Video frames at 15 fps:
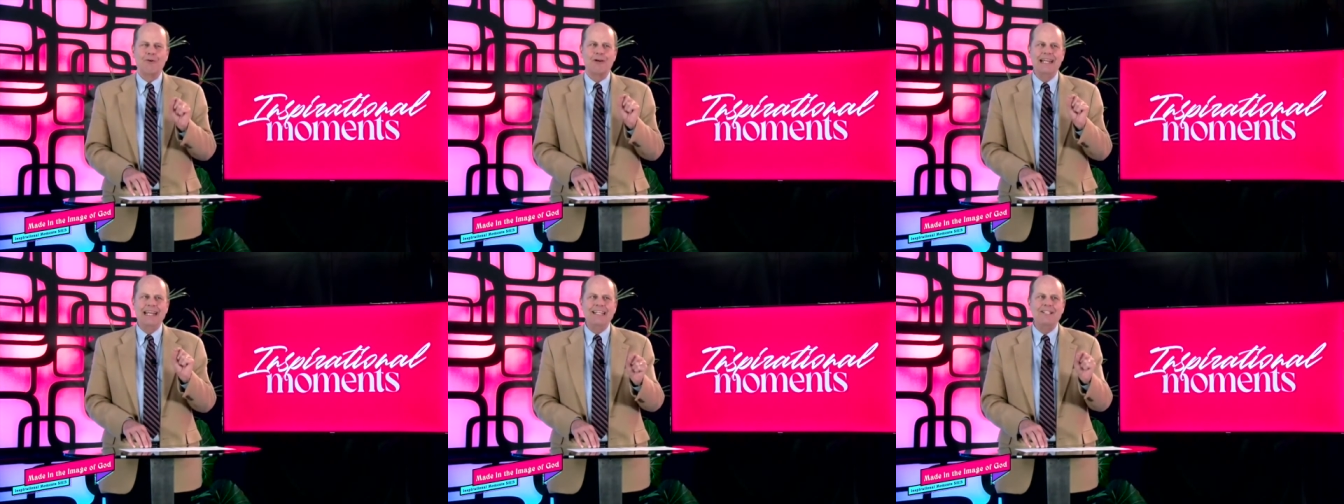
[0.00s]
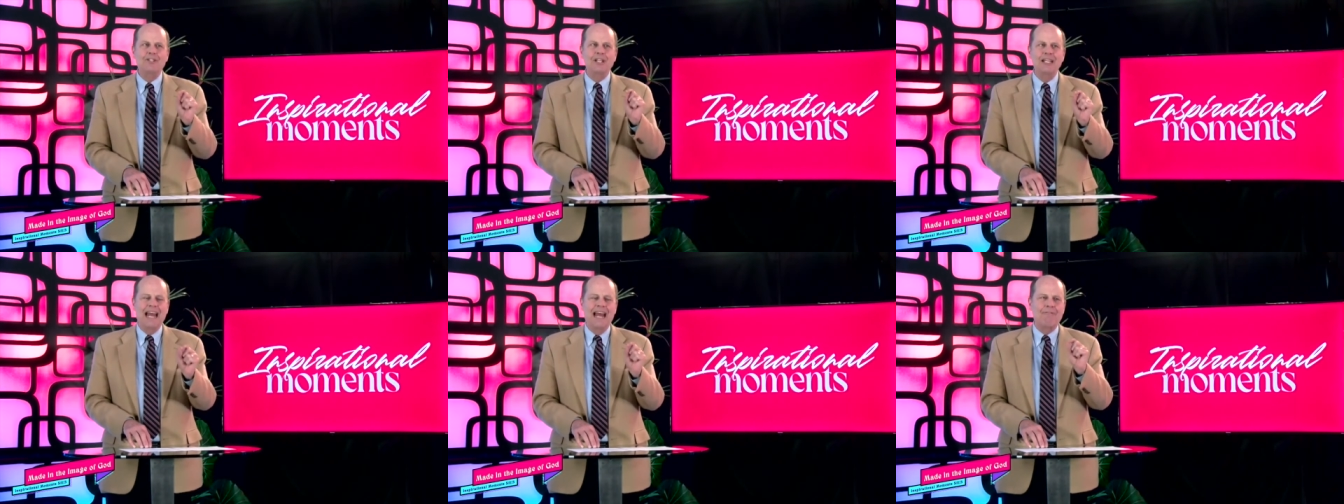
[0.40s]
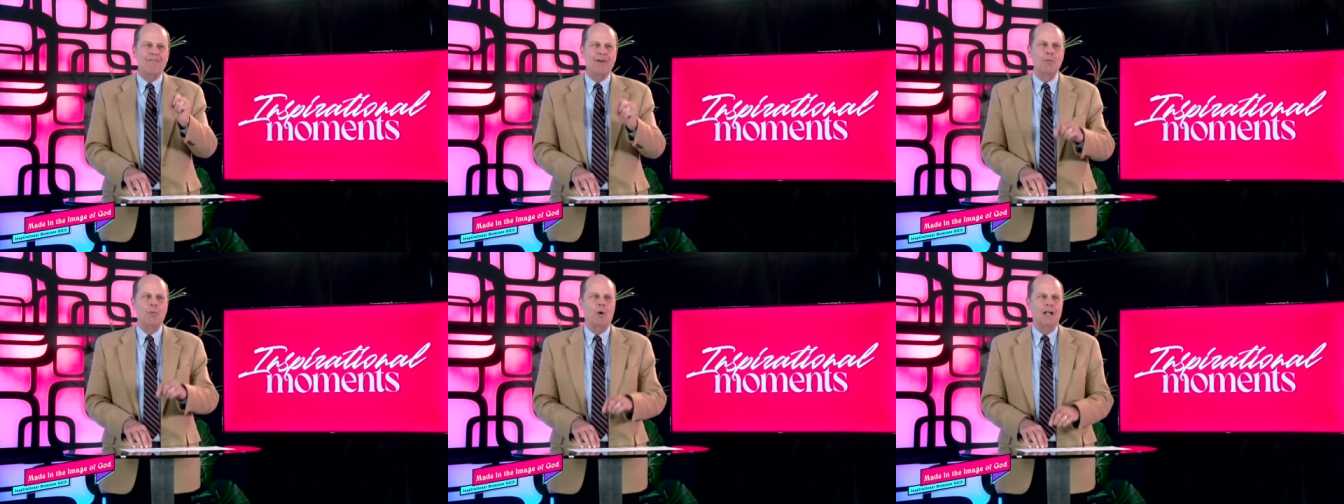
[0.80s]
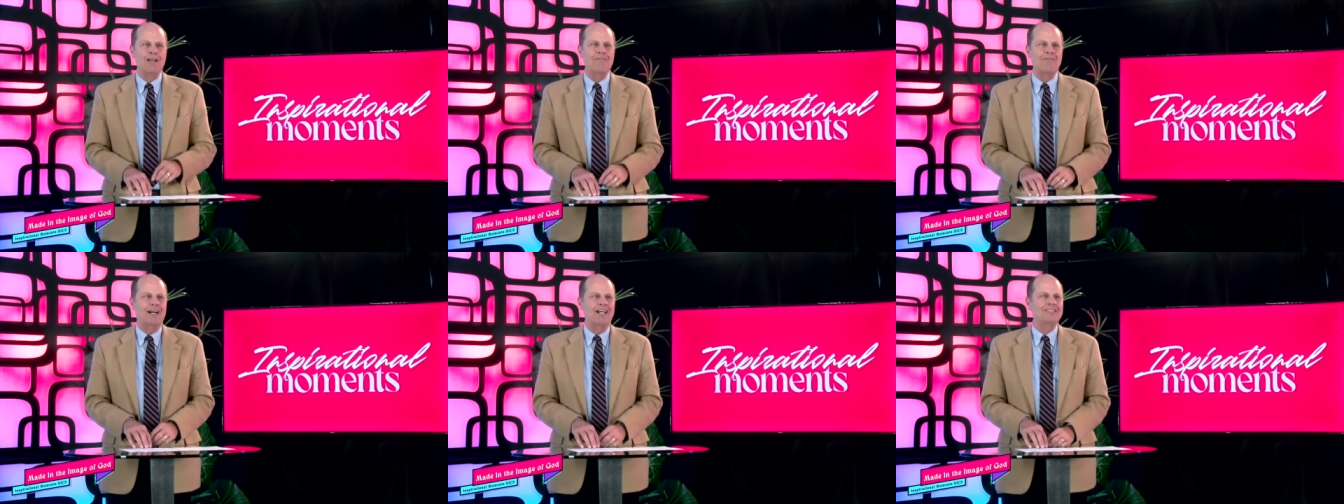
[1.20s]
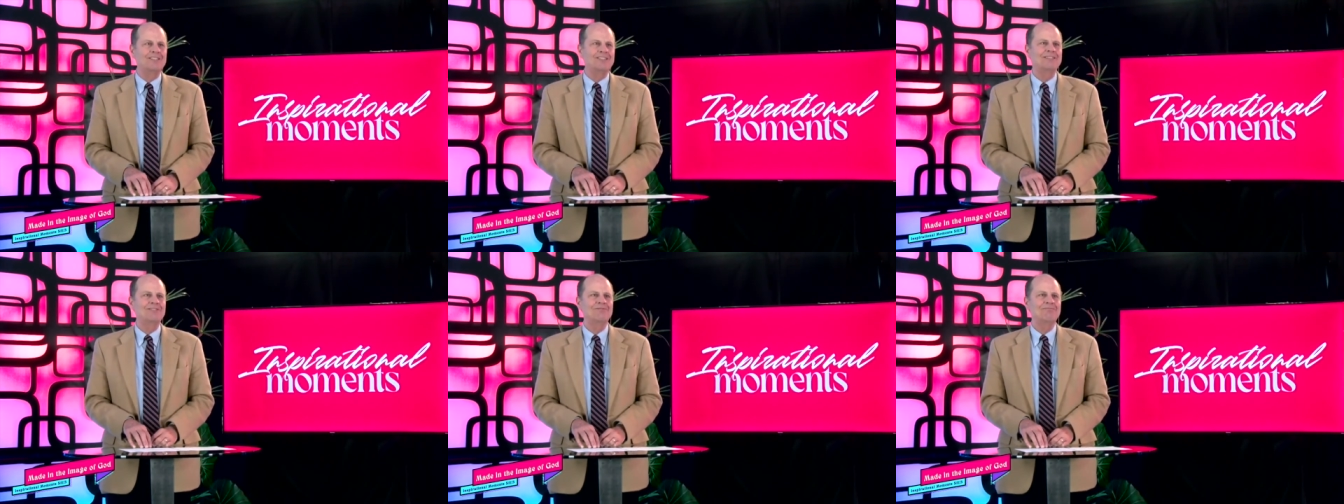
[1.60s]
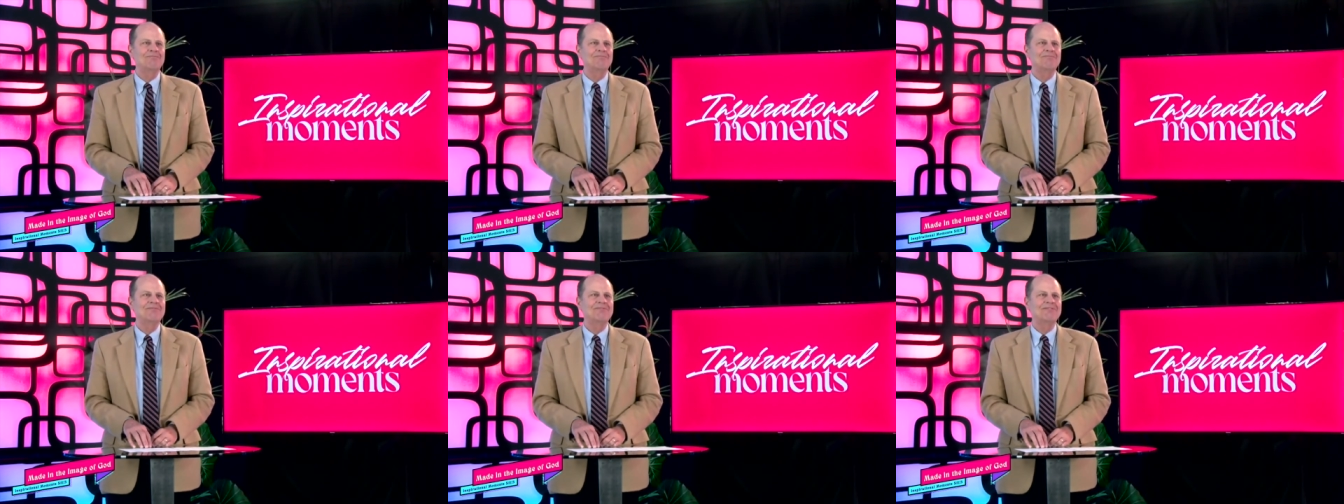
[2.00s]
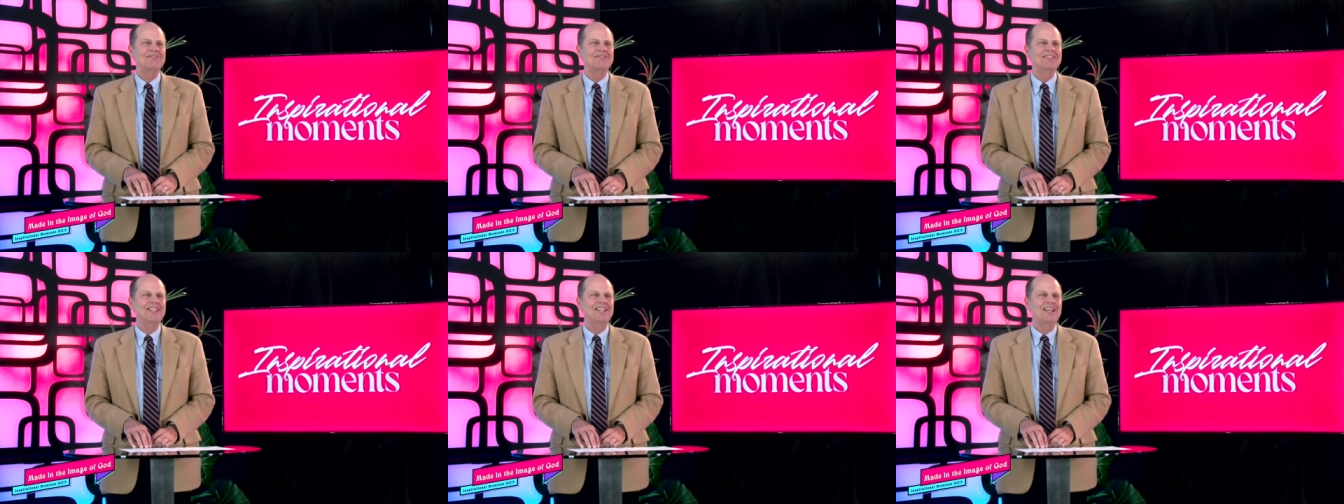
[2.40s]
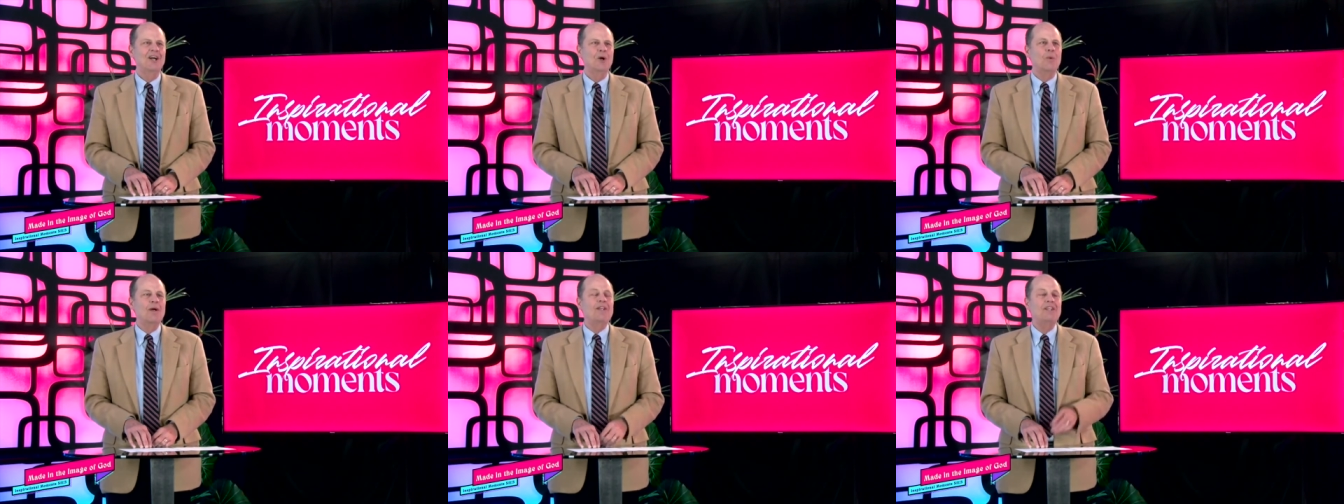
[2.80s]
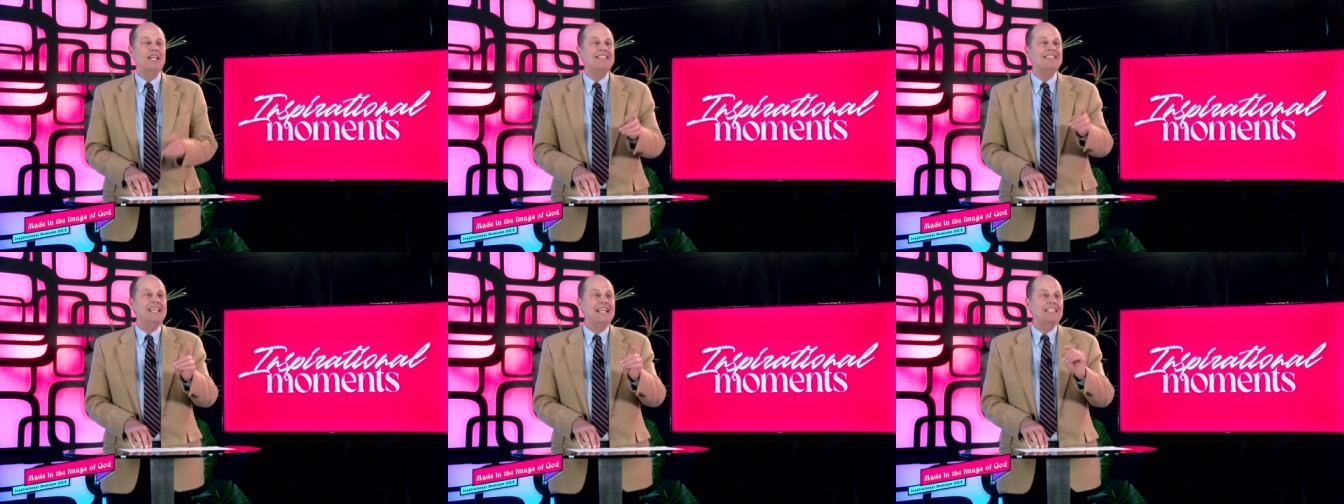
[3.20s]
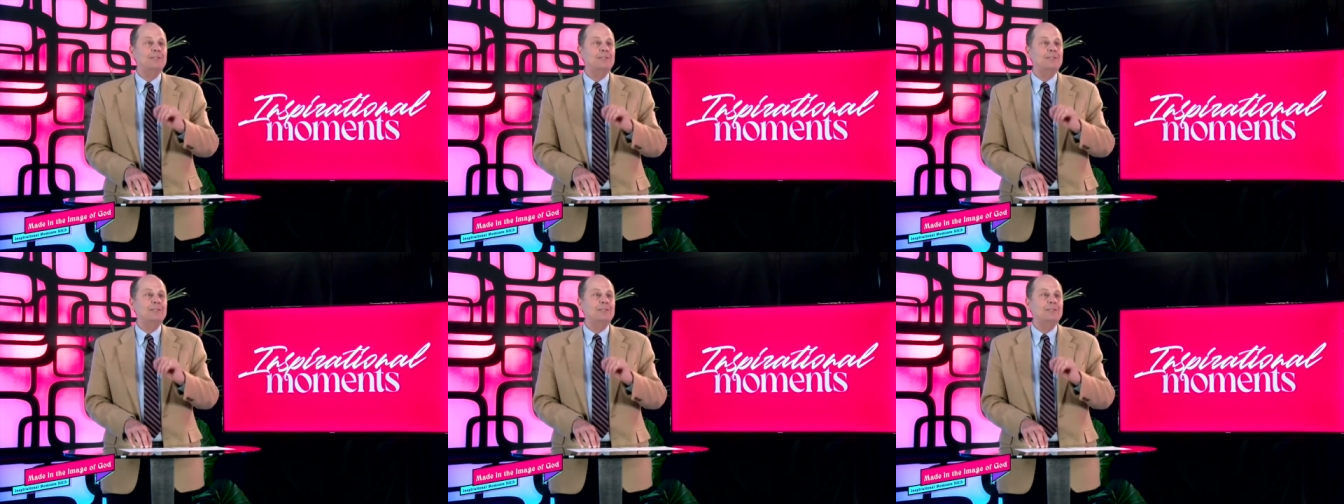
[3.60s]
for each and every one of us. With this